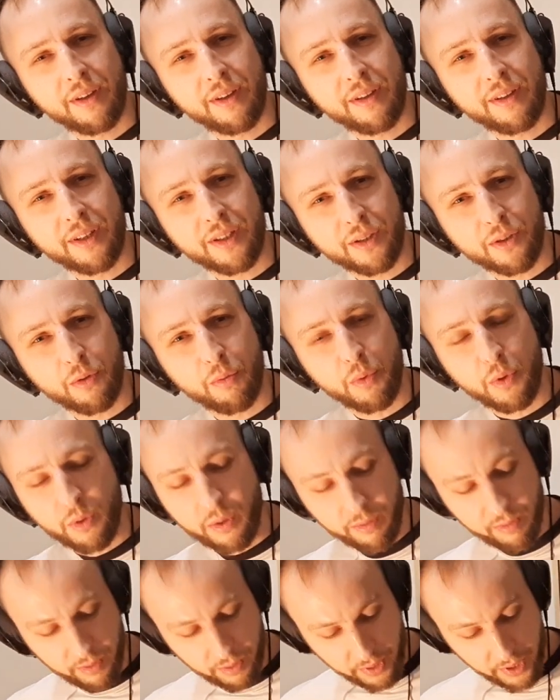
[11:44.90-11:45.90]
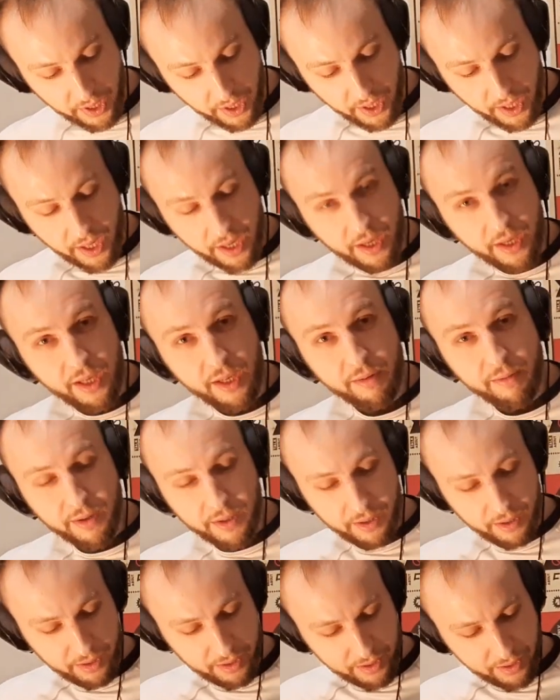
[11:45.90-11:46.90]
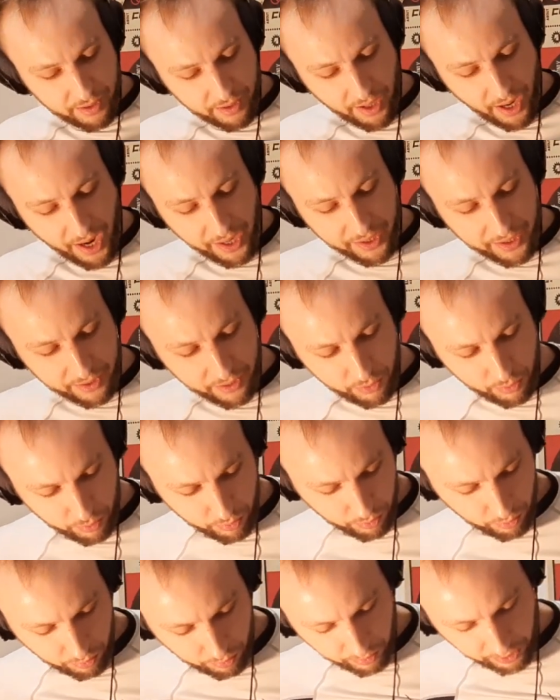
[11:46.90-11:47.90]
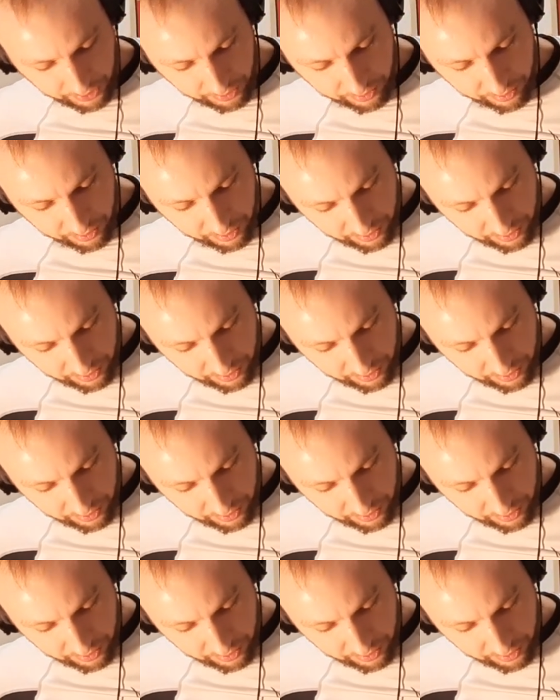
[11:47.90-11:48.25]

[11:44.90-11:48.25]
That's so beautiful. Even I can do like